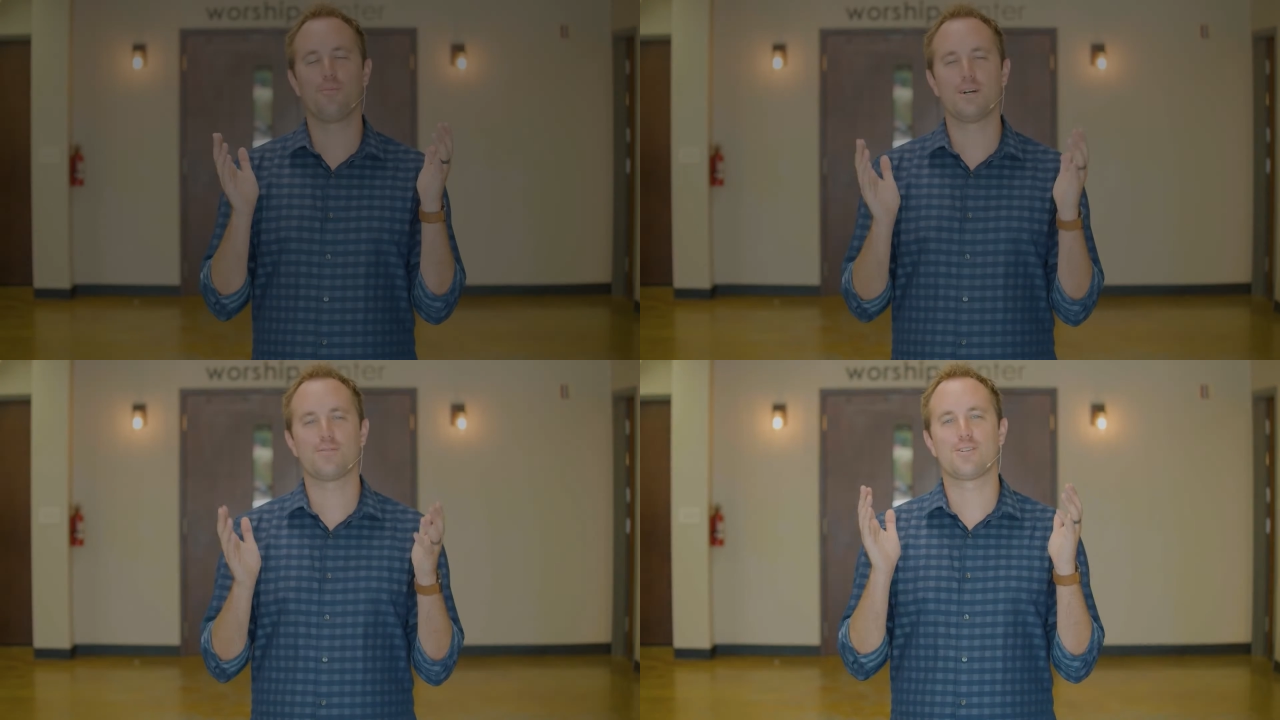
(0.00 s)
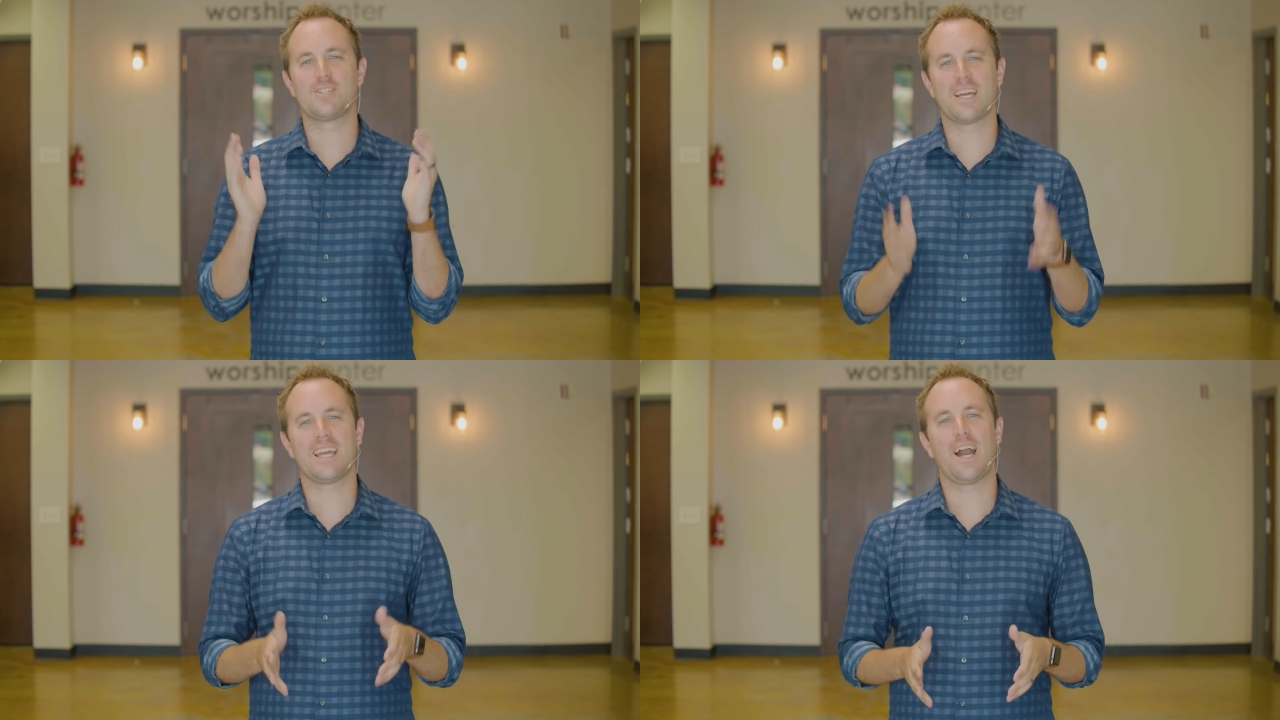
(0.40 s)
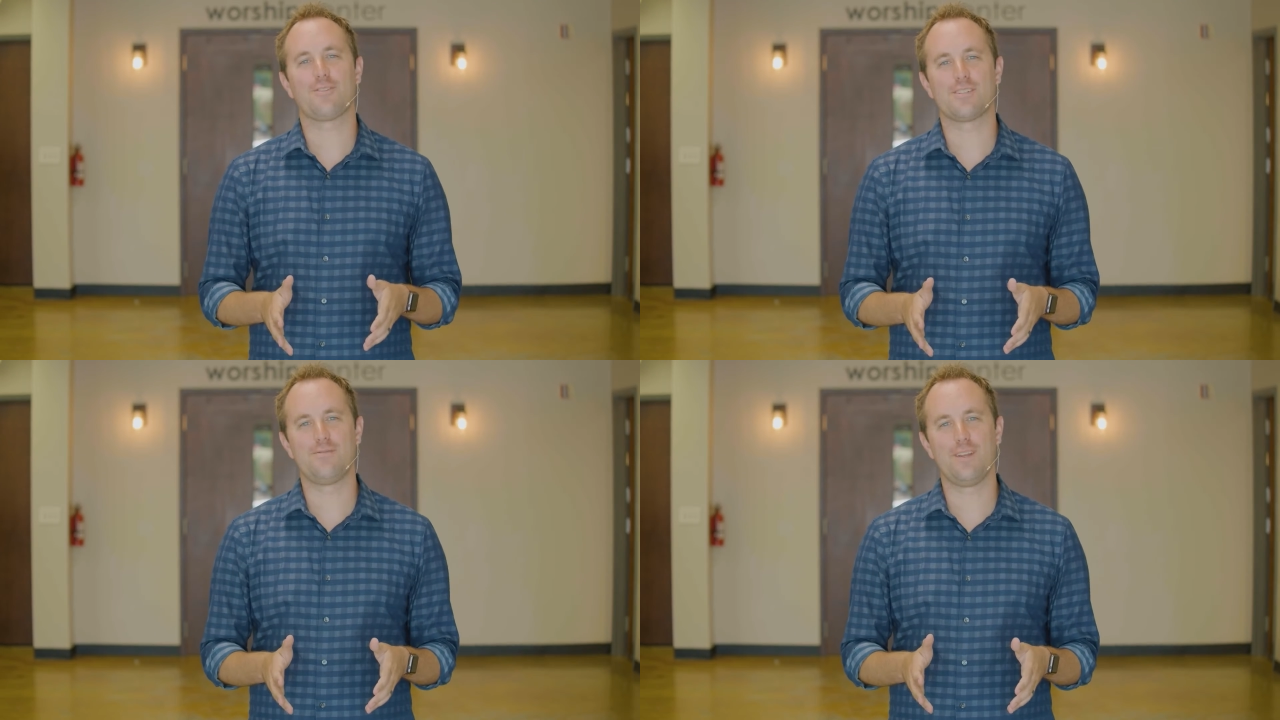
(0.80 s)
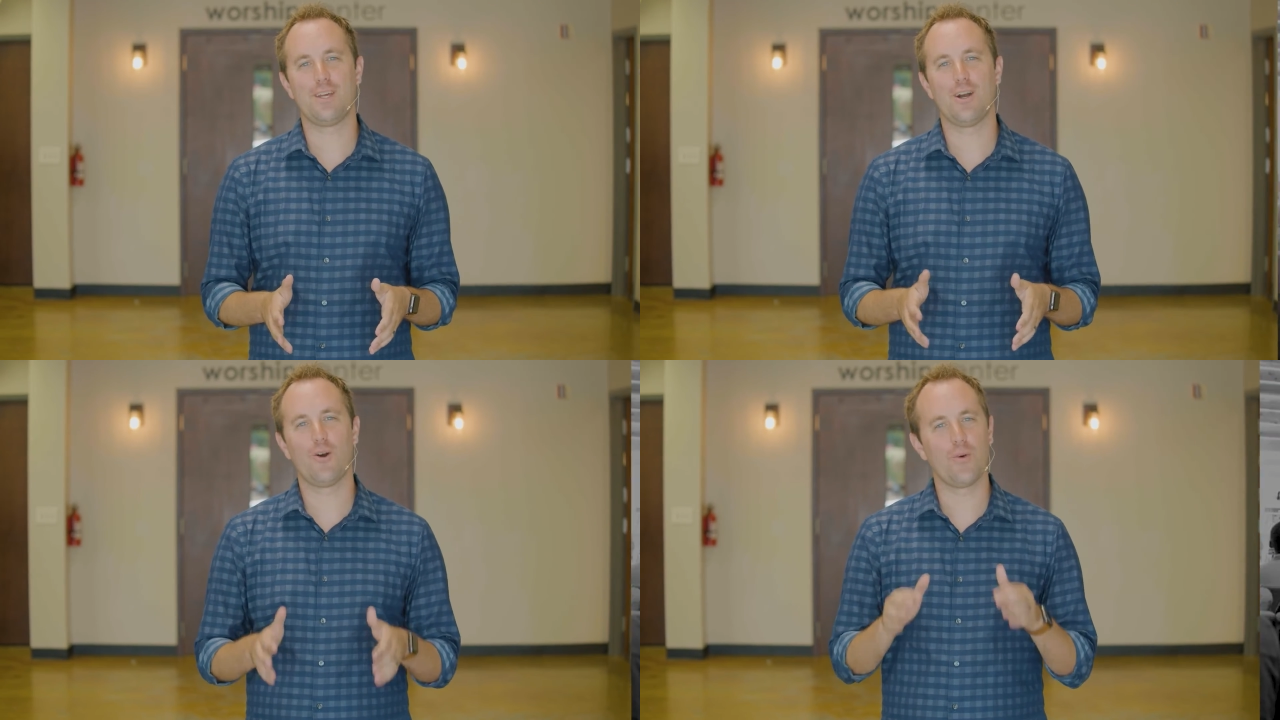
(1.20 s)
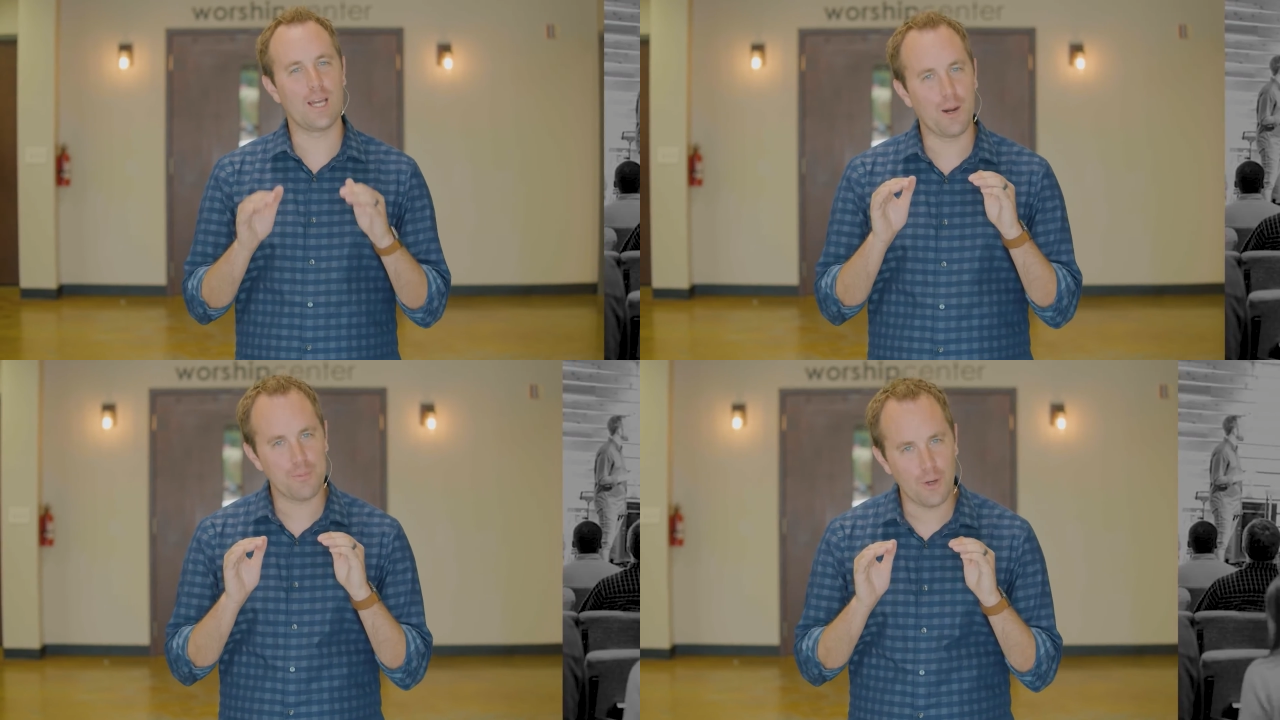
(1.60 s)
so much for checking out this video.
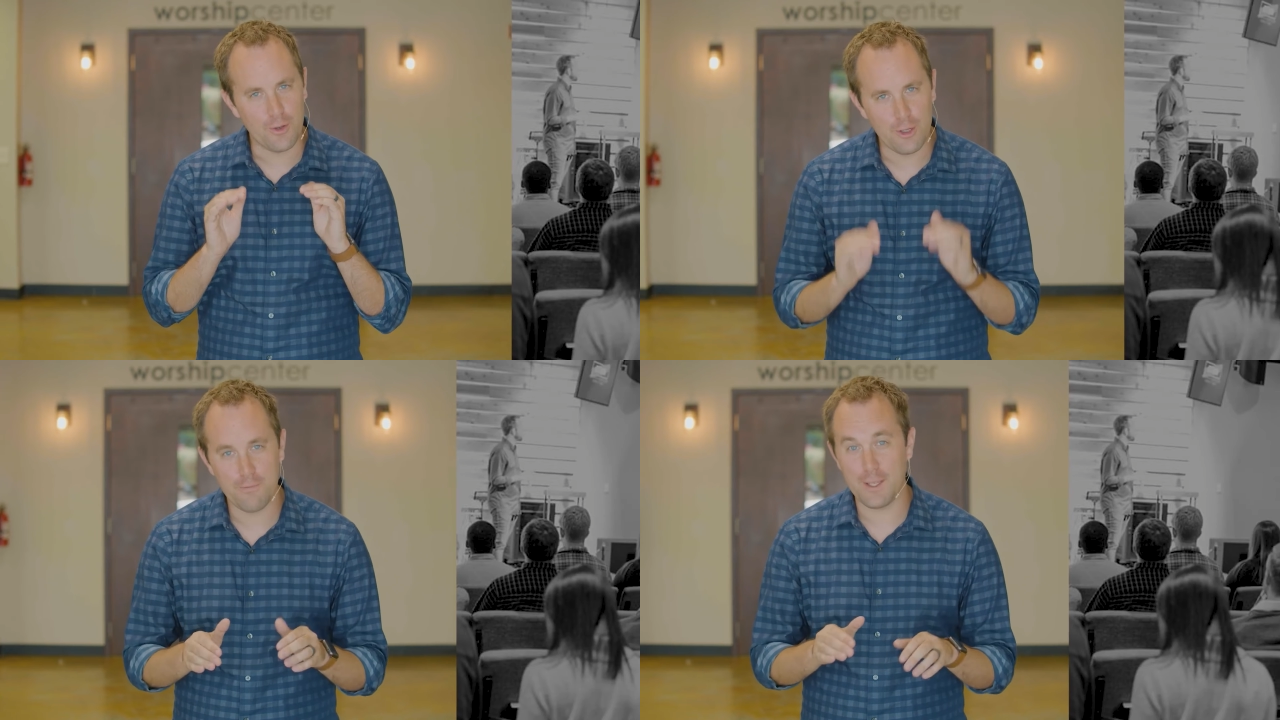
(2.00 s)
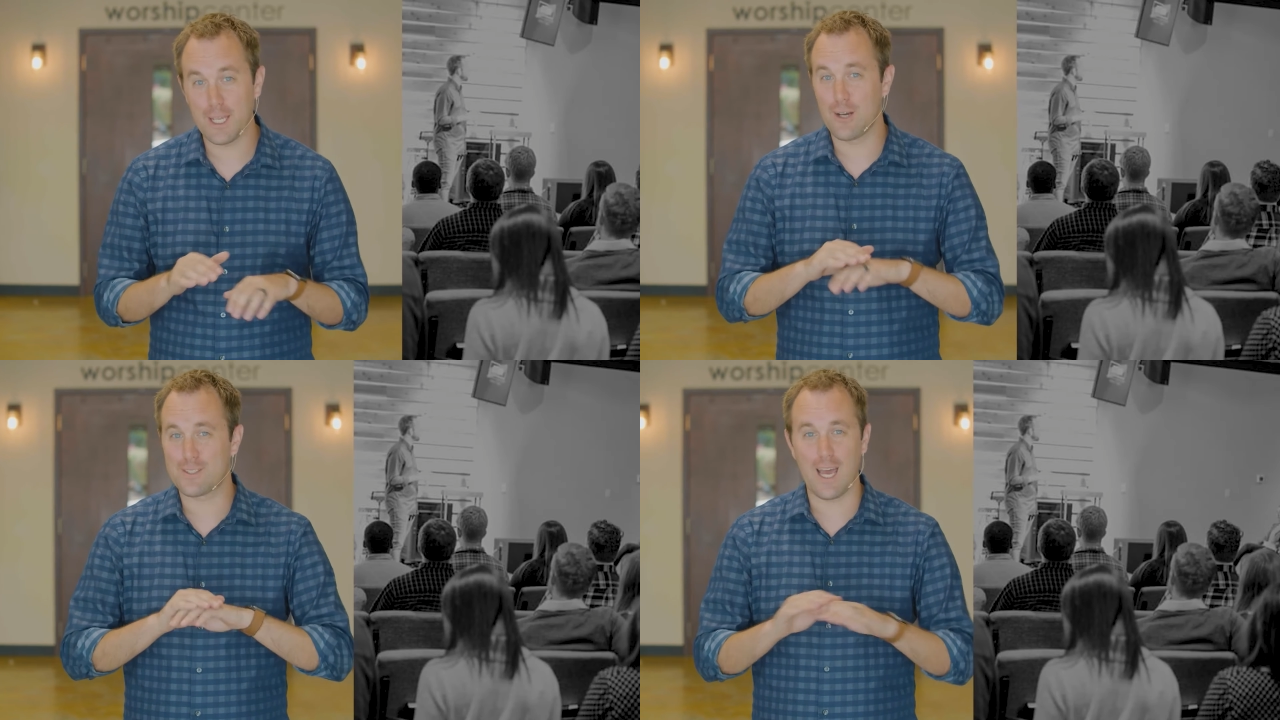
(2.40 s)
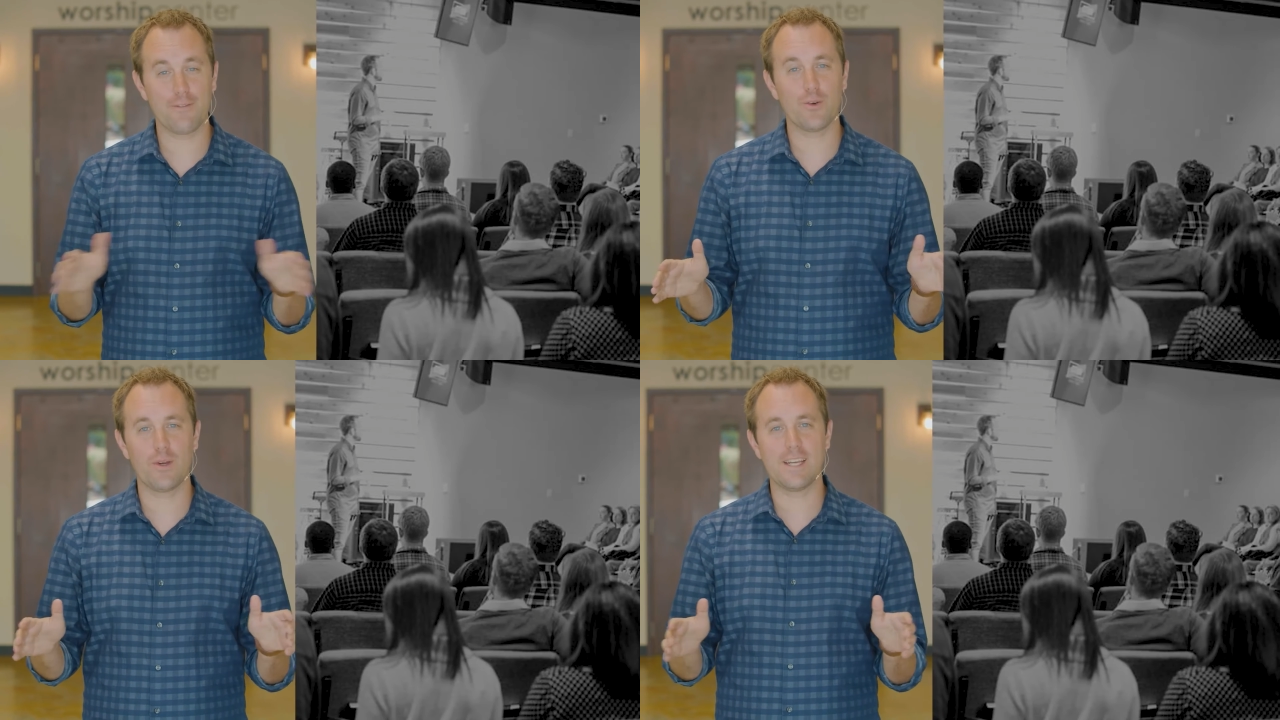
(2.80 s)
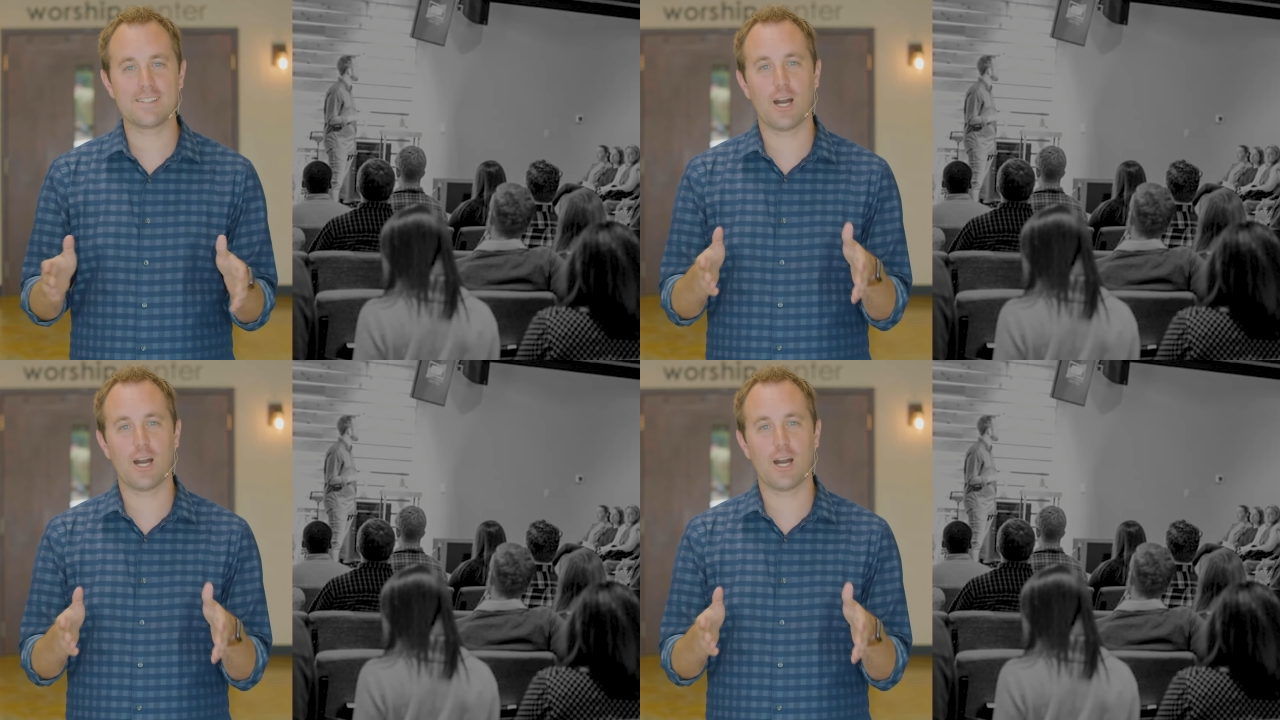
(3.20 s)
We upload new videos every week